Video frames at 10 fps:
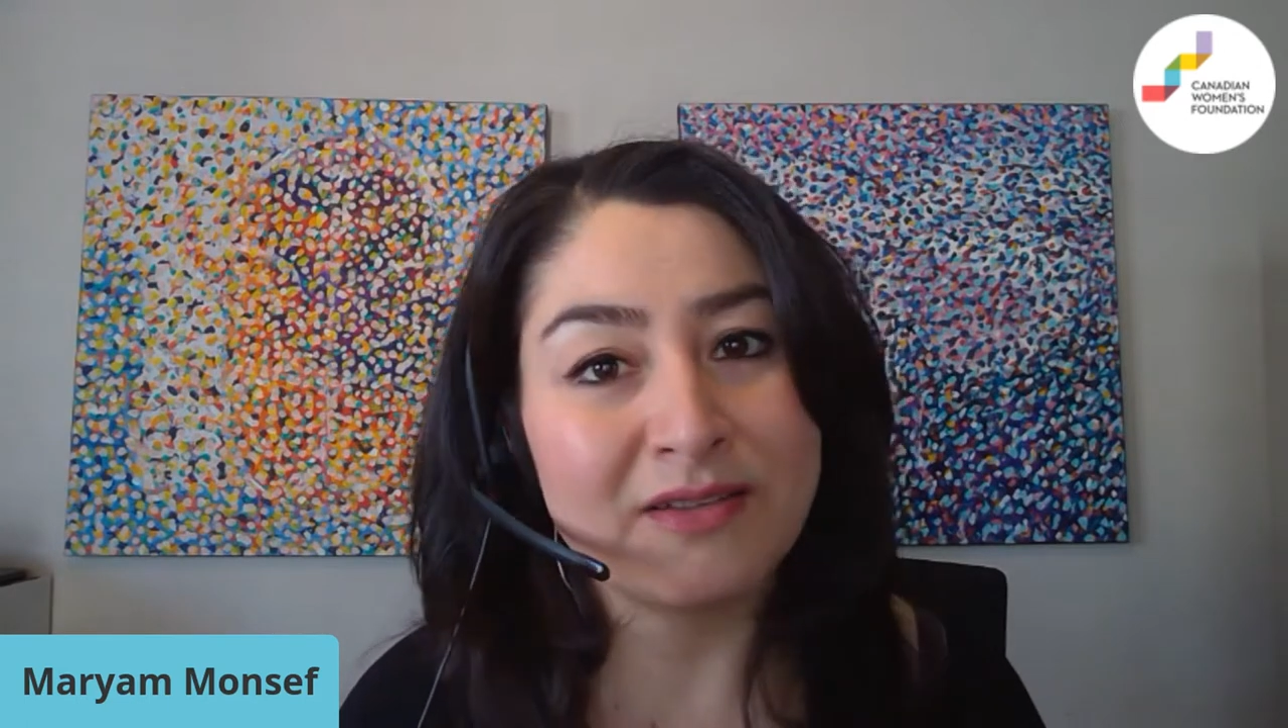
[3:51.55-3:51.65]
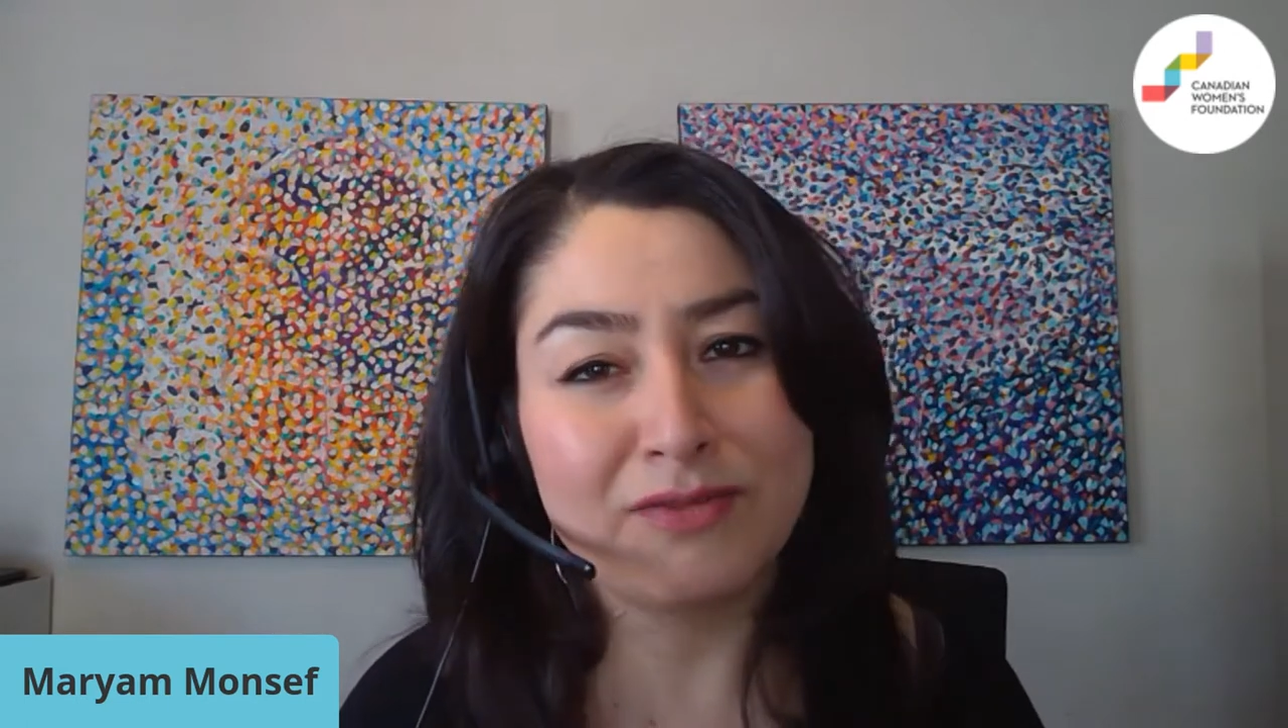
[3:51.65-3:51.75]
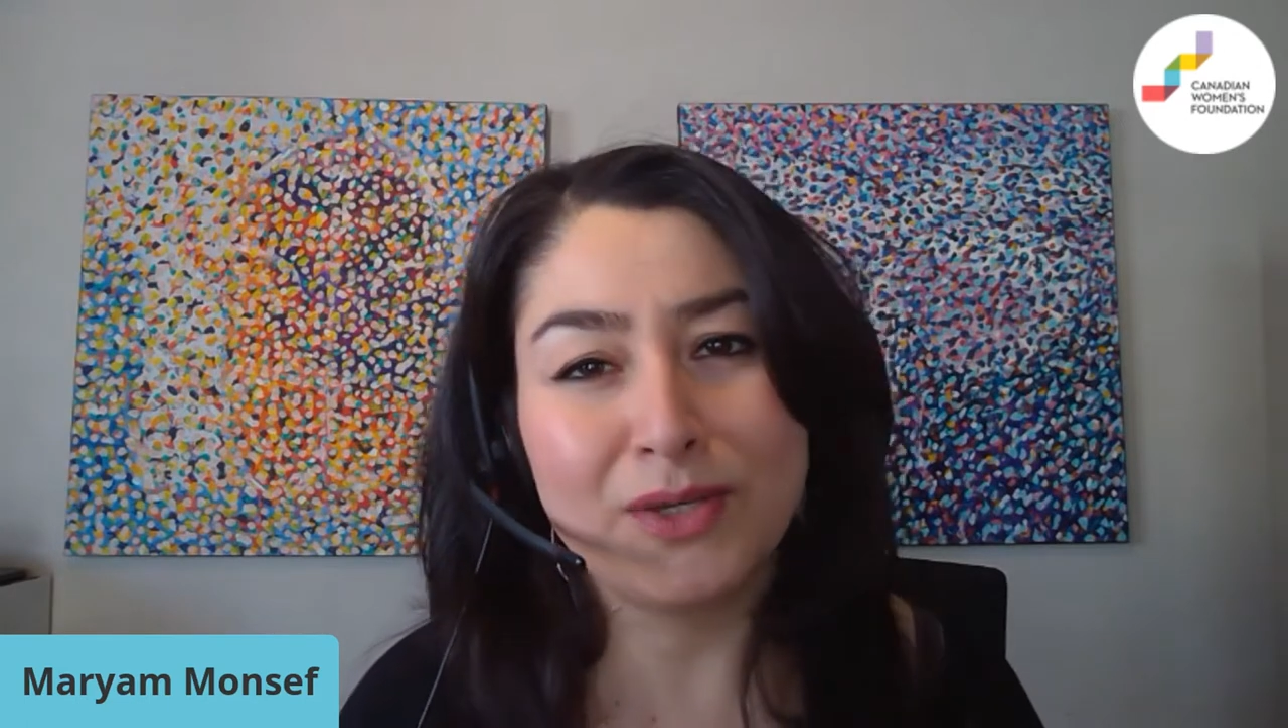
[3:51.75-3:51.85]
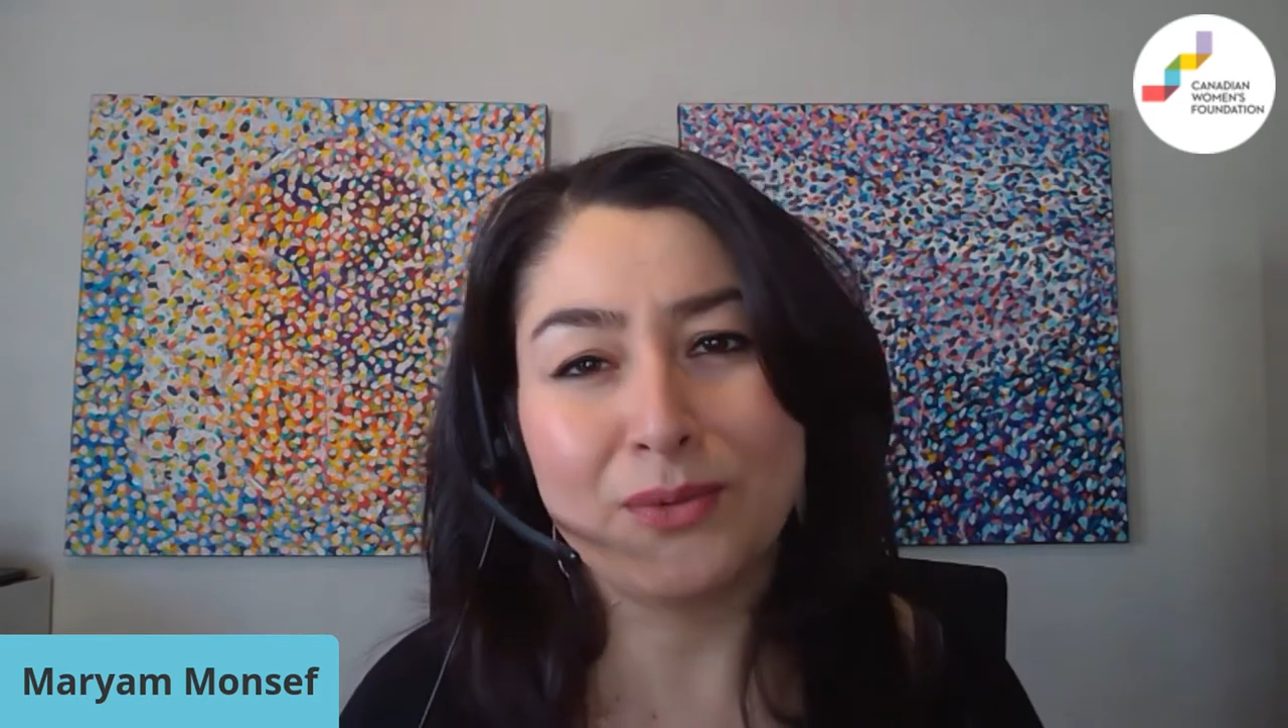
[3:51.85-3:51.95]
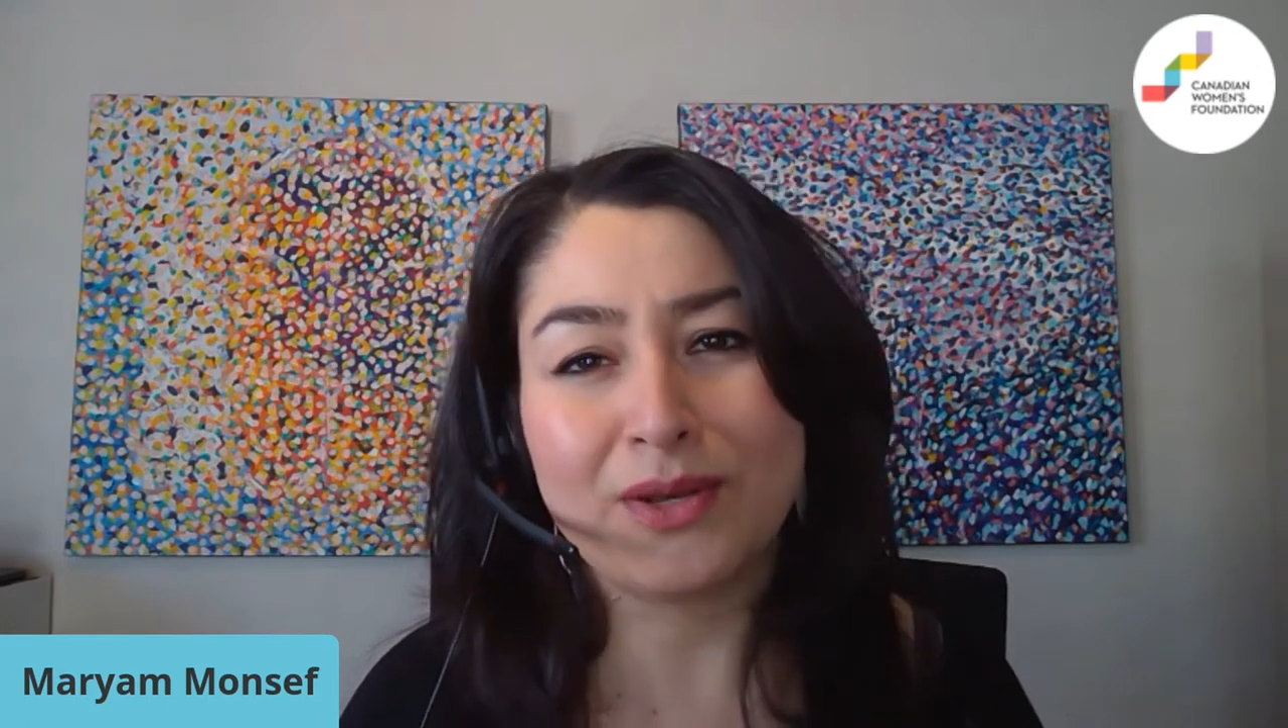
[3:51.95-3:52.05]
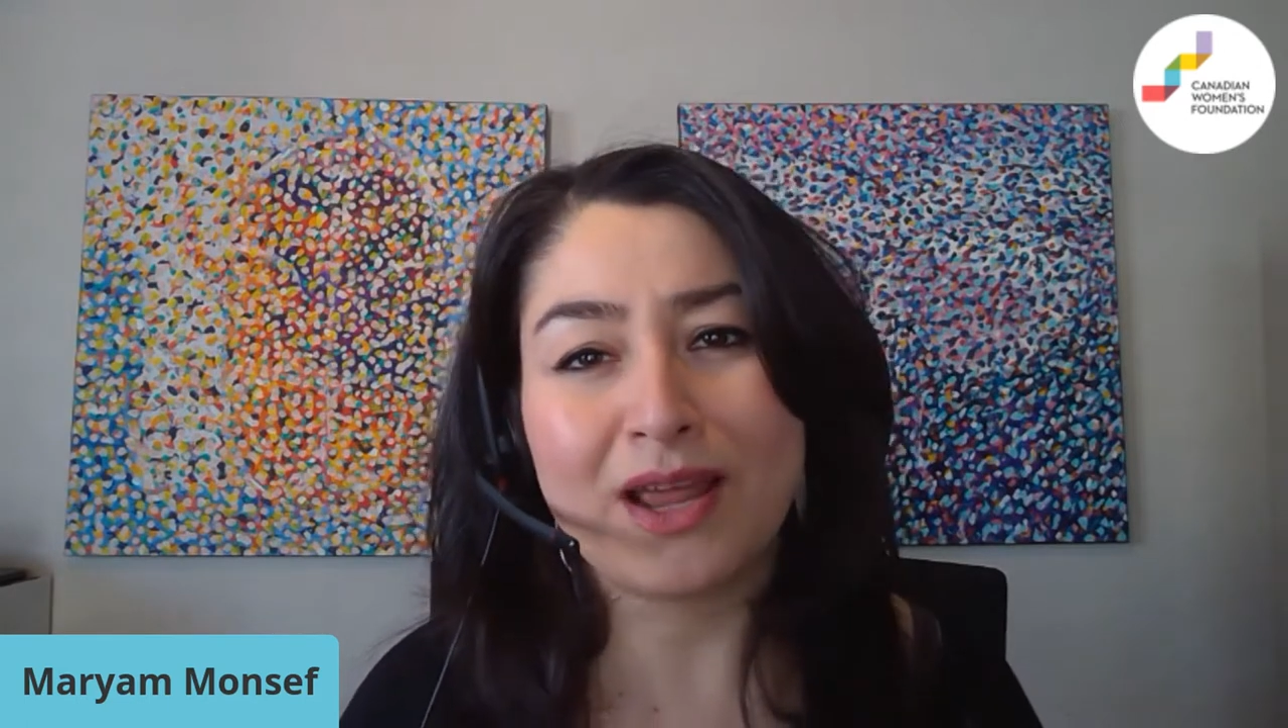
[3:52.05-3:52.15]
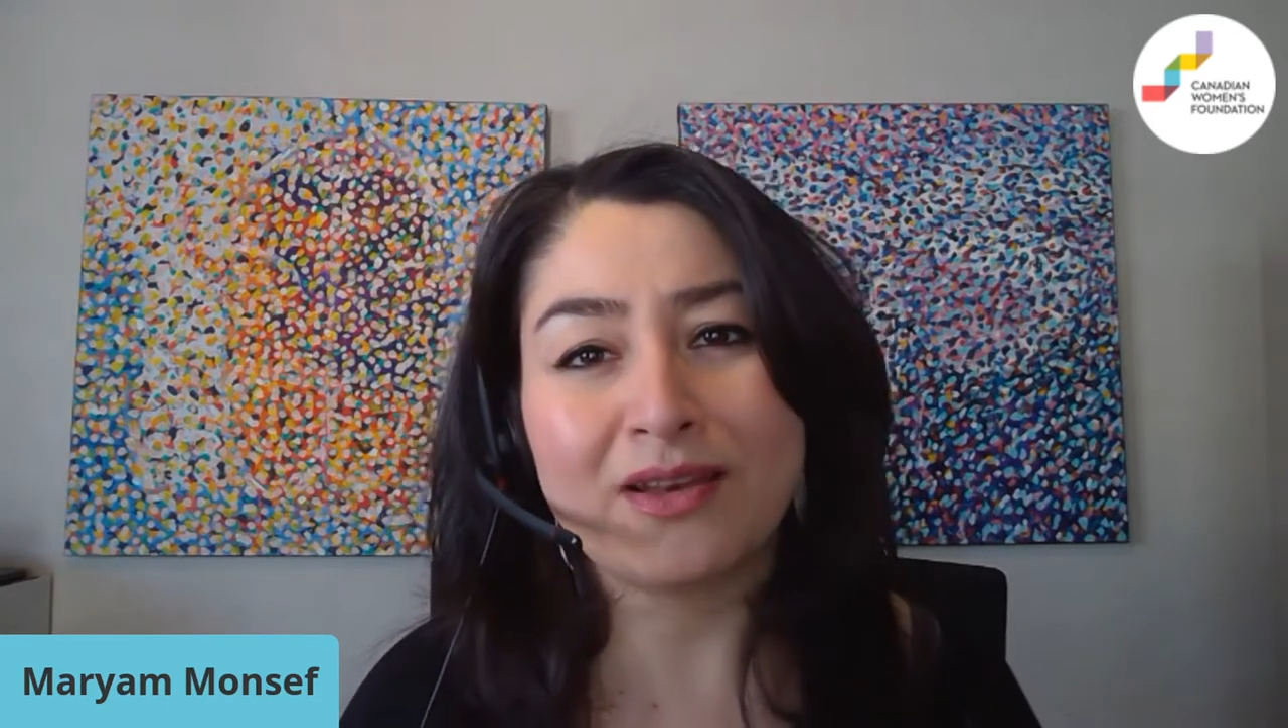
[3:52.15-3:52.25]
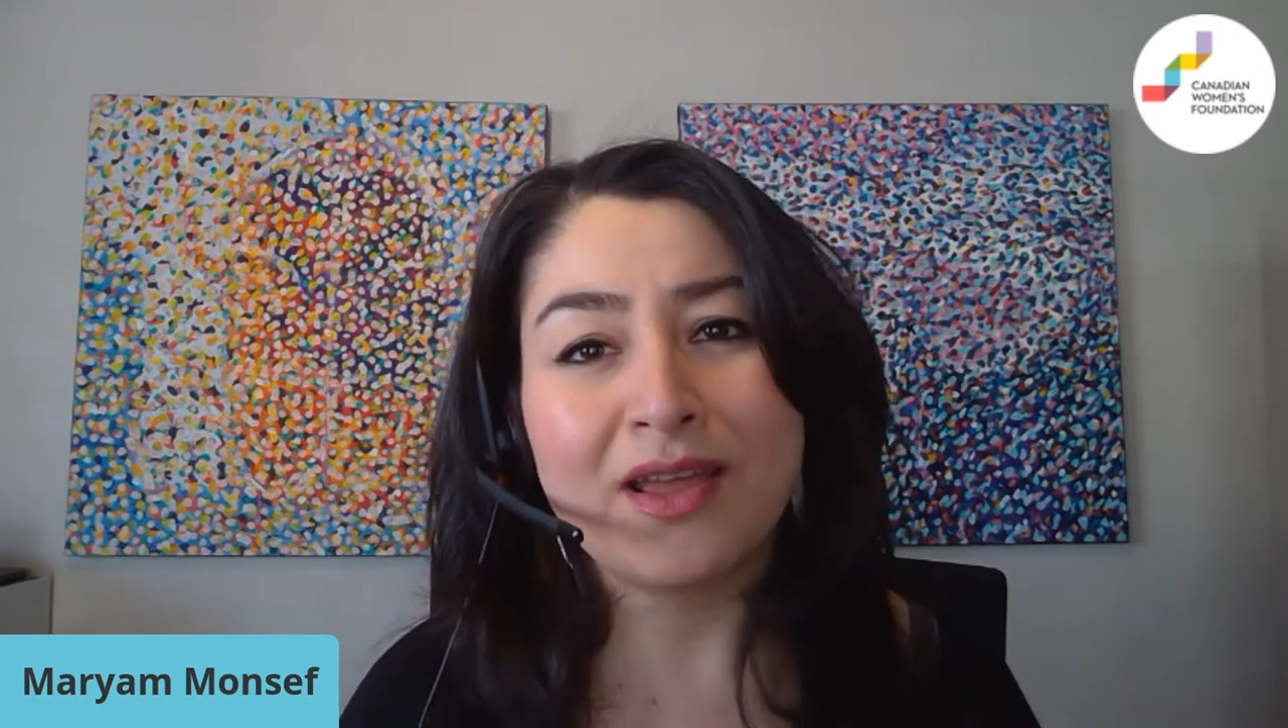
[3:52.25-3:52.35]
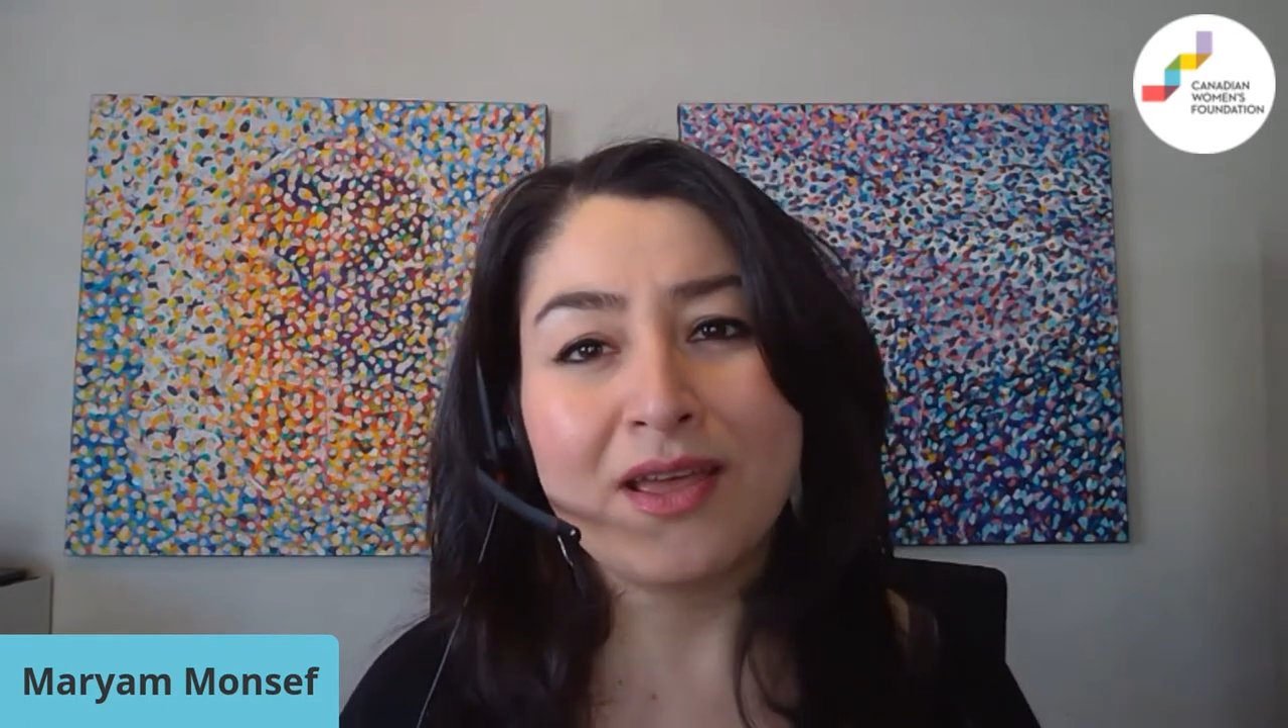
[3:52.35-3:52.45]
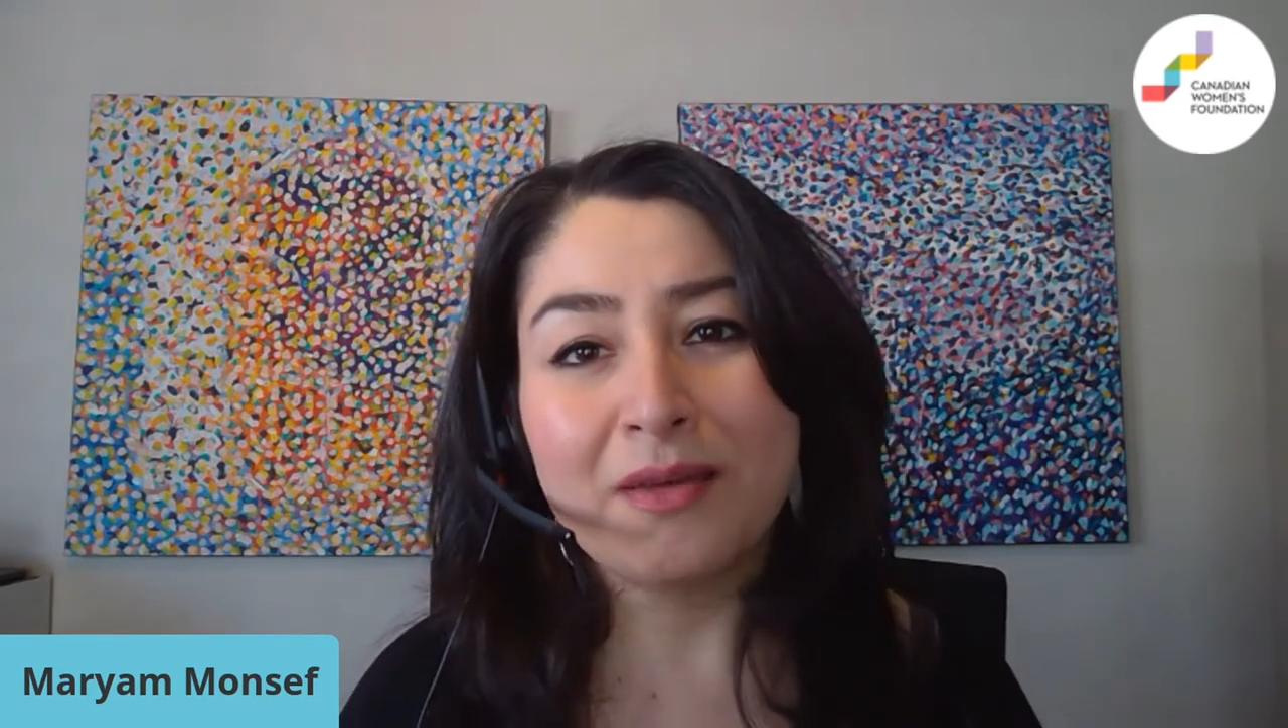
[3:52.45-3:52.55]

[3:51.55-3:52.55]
of you and on